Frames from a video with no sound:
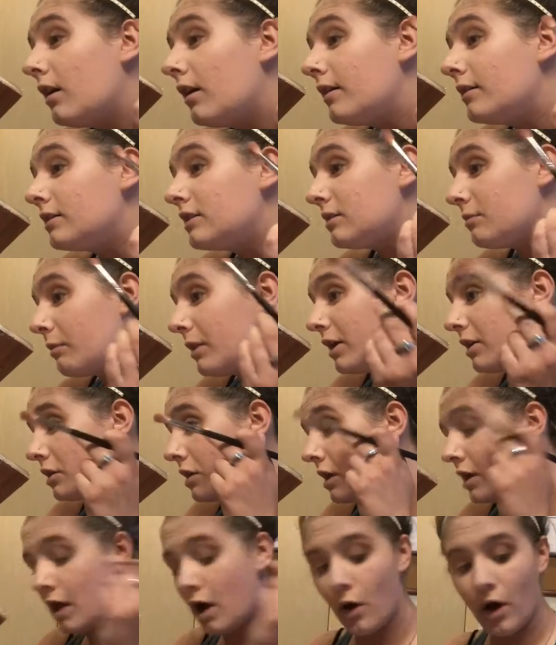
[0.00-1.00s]
a
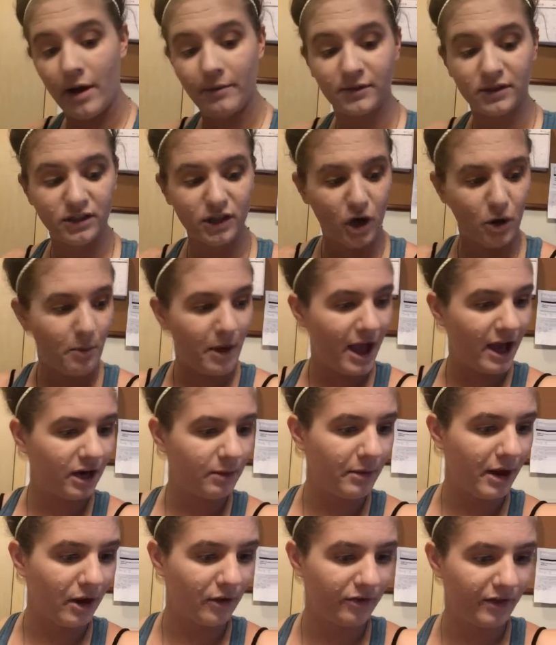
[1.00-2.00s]
smidgen. Oh, I'm so mad
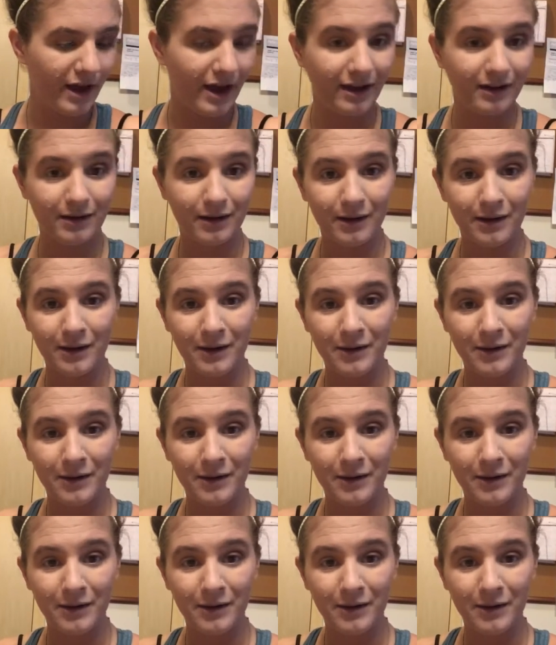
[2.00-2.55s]
about that.